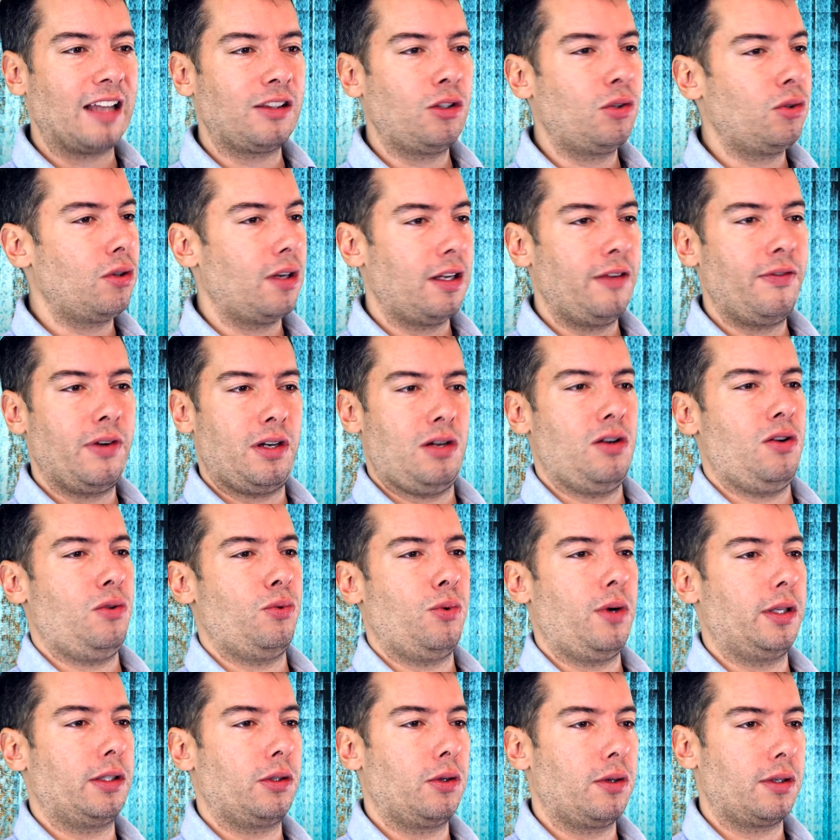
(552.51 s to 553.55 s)
don't even know
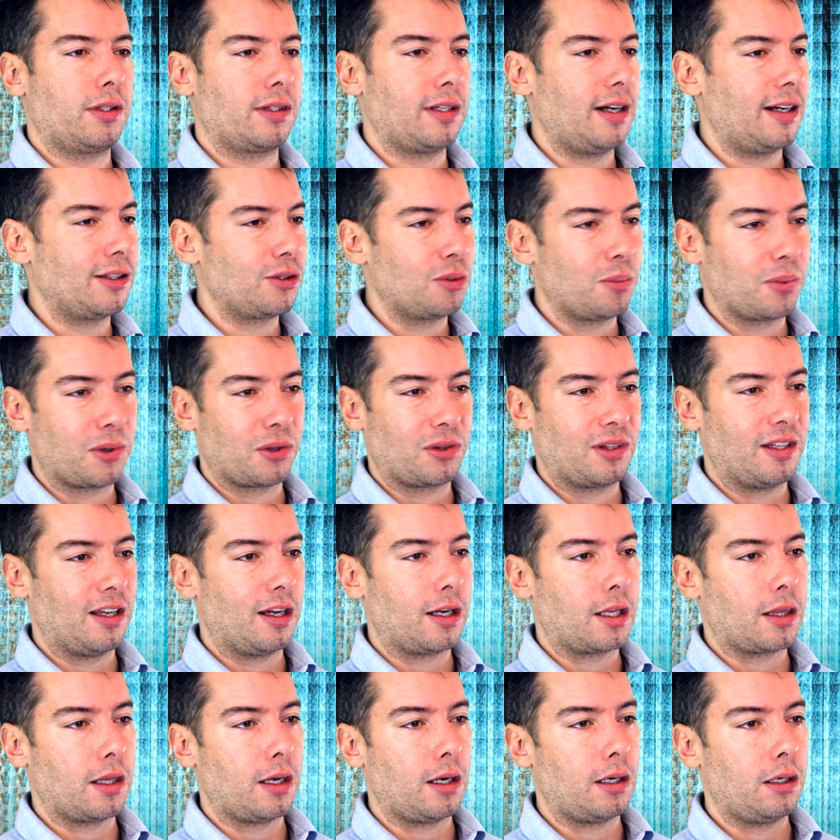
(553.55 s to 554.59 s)
what you're trying to
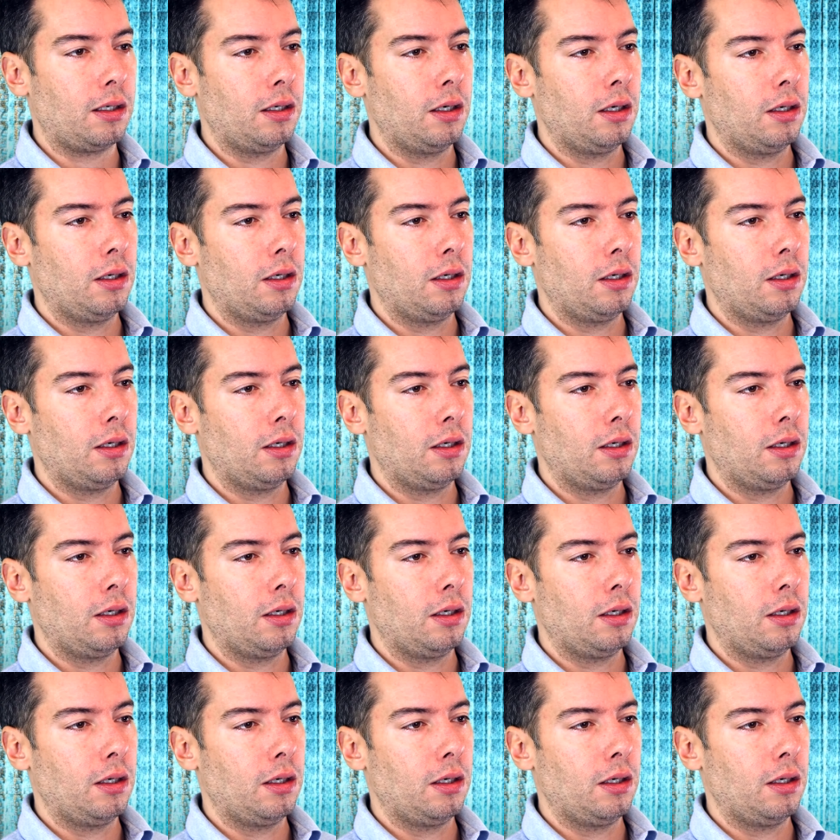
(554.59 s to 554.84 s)
protect there.